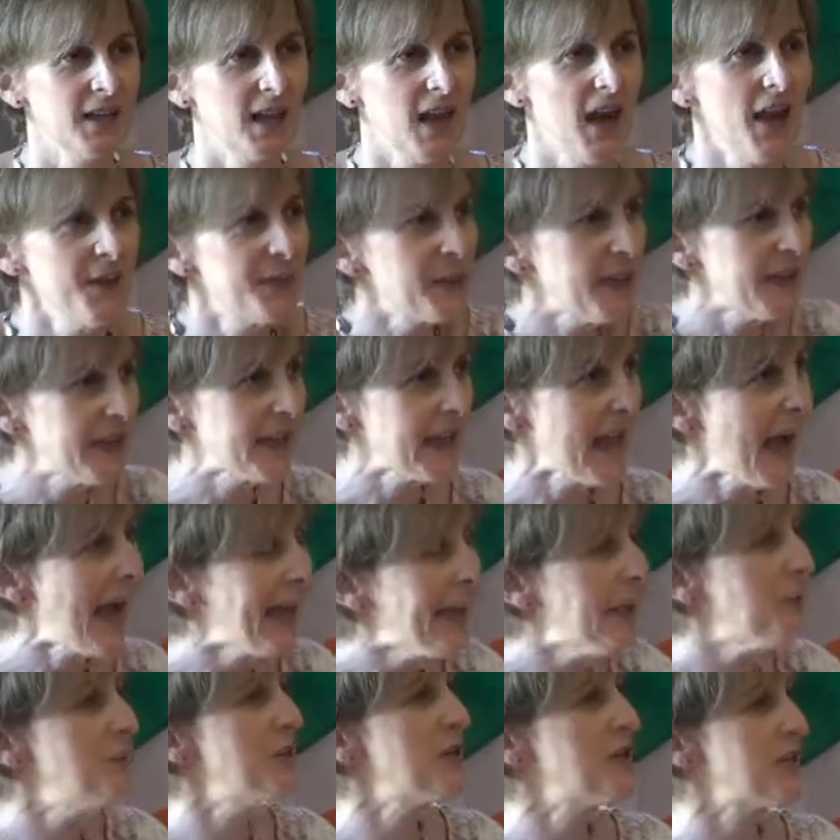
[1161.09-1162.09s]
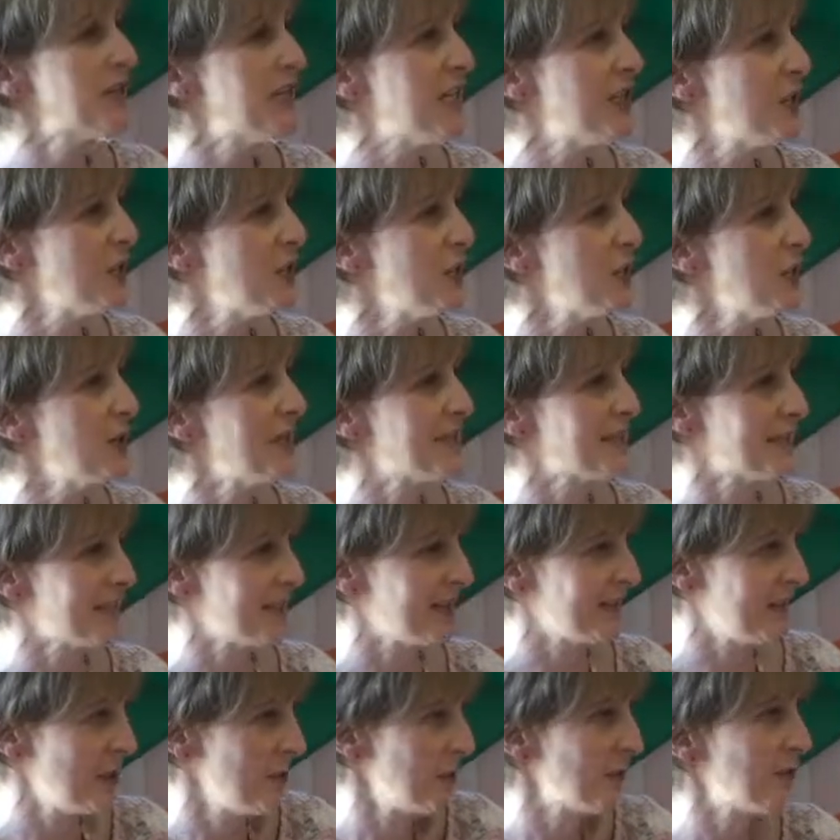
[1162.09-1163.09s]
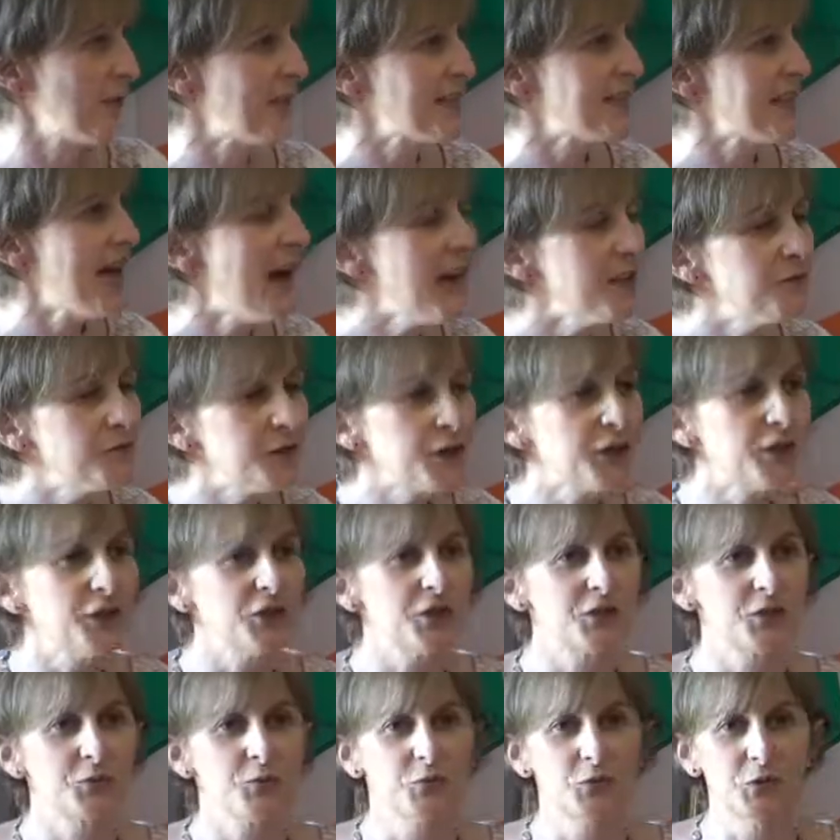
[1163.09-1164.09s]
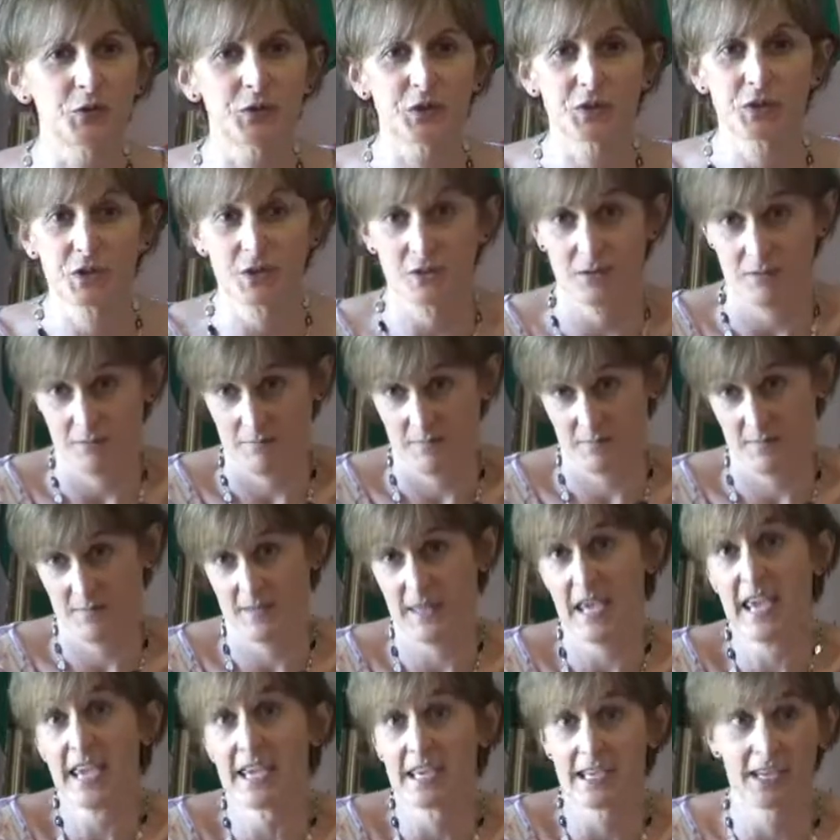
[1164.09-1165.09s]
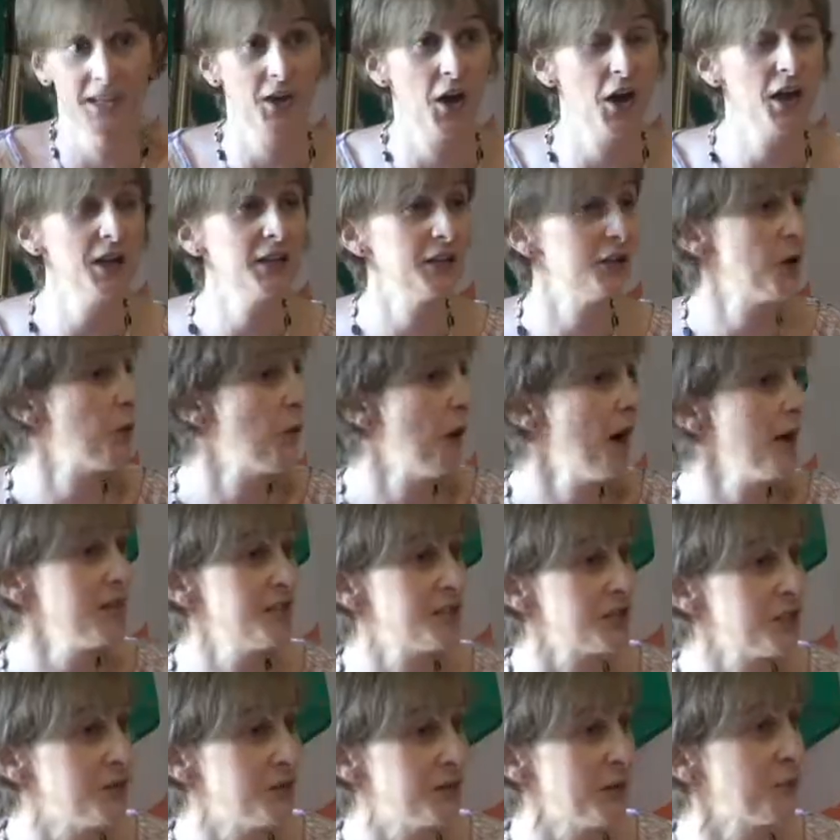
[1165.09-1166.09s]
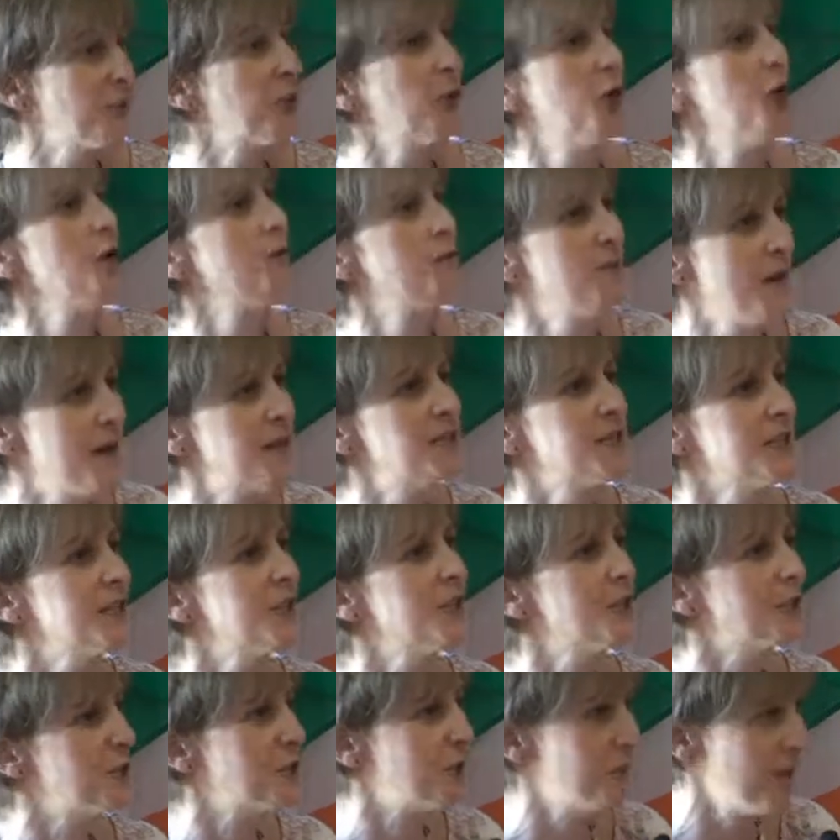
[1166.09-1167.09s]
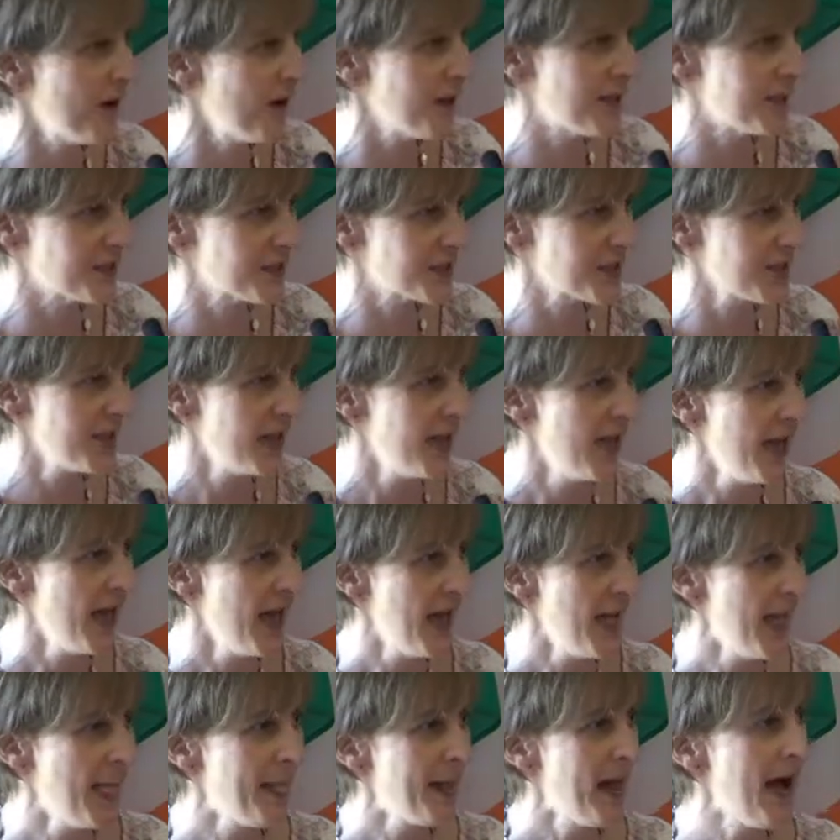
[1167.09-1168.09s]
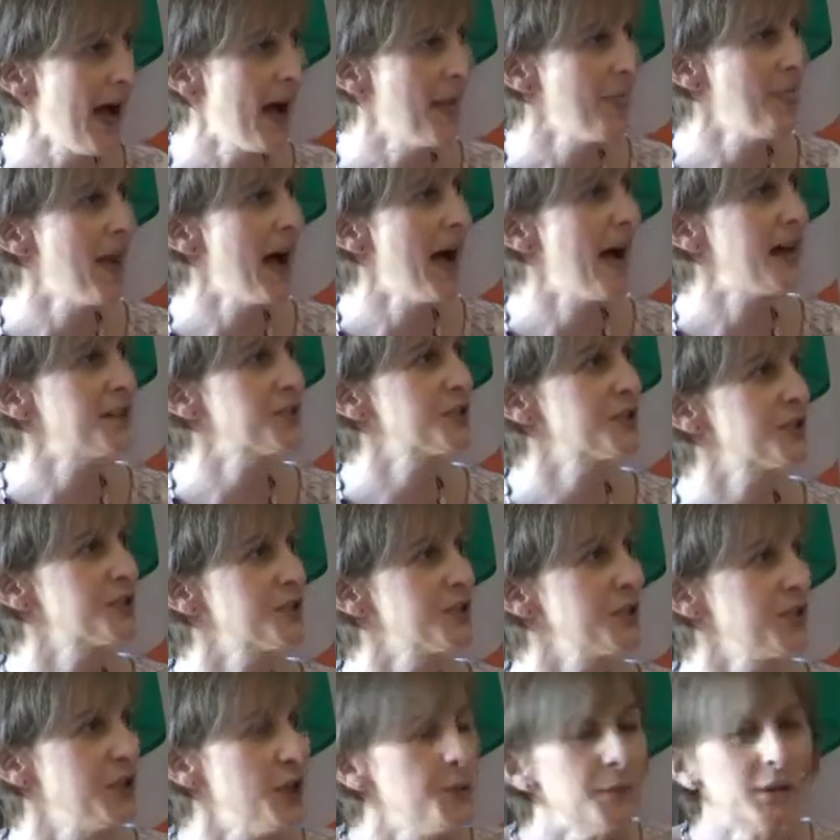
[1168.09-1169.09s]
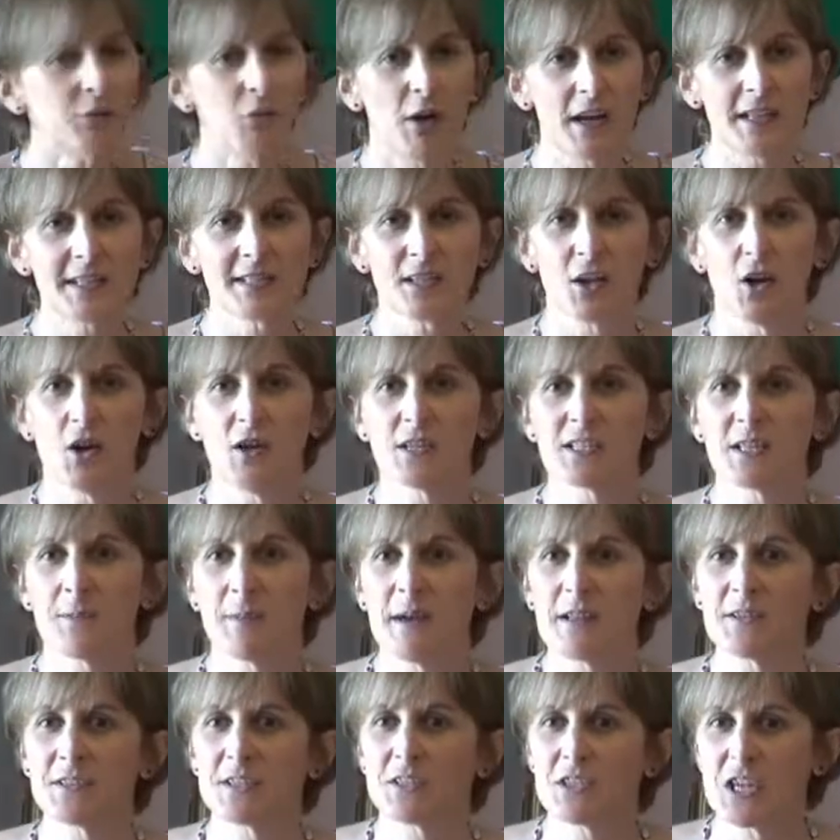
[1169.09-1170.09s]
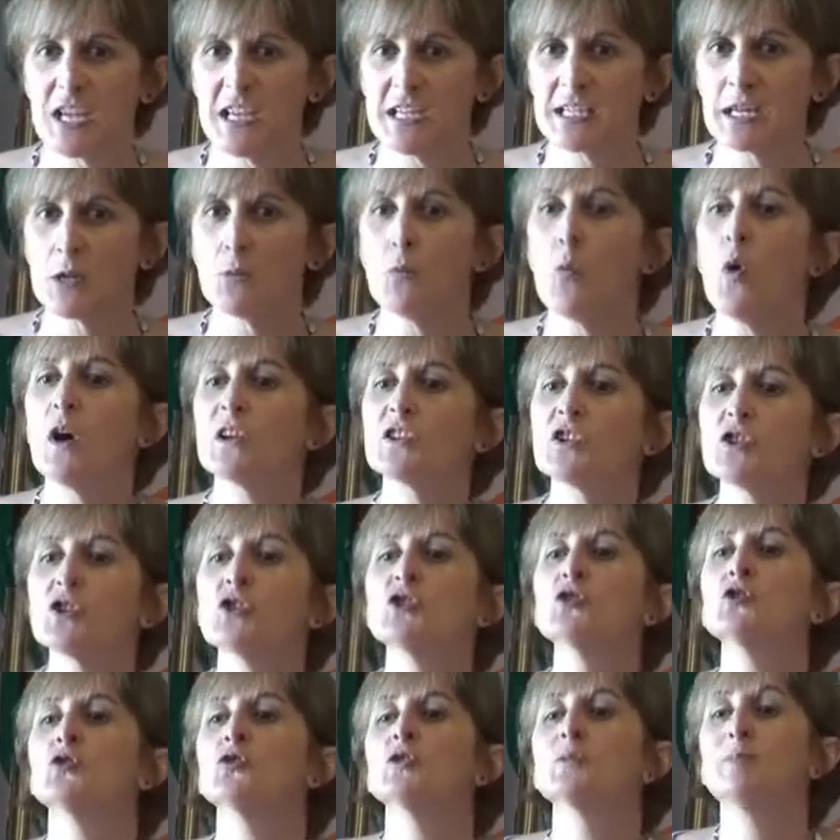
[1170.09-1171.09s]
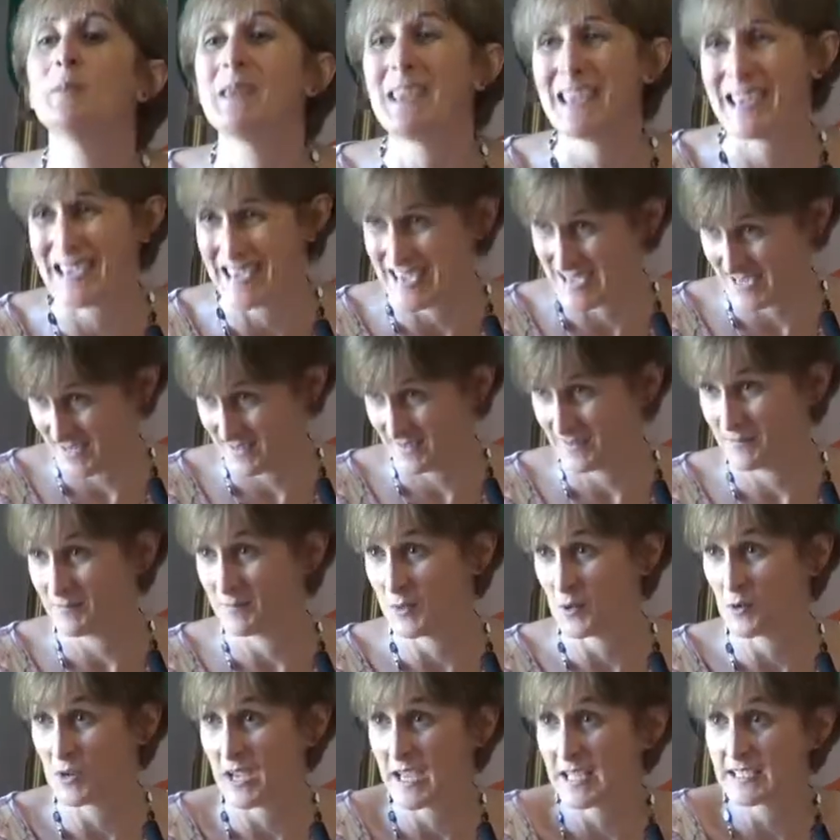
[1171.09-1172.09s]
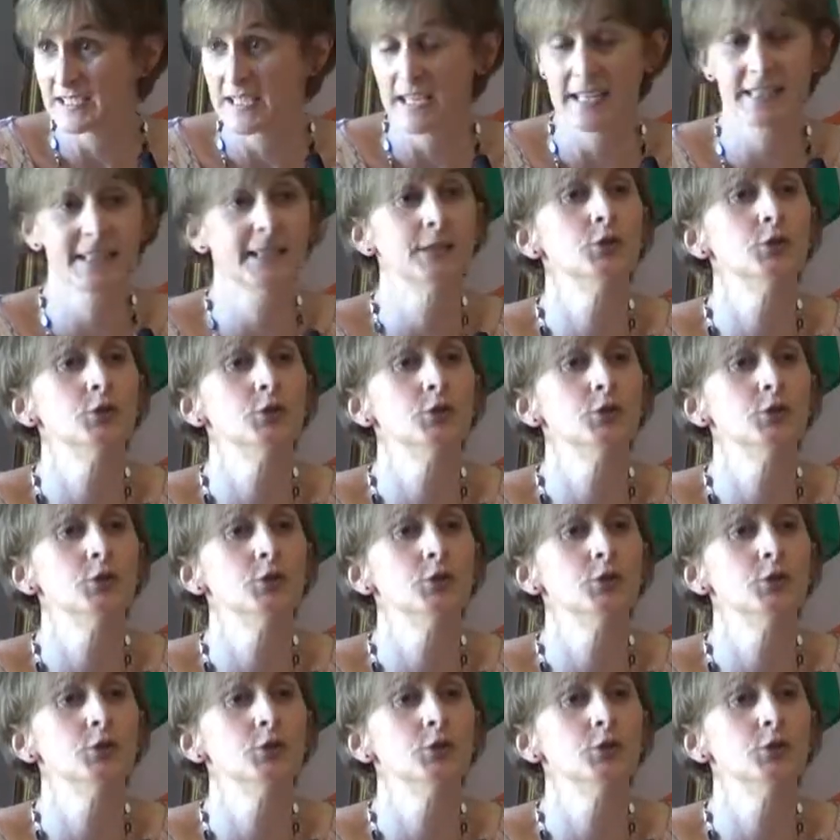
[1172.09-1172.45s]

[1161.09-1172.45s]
I think anybody who is a human rights advocate would think, and I know I do, that we're all fighting the good fight, and that human rights law is about stating what should be. Okay, it's a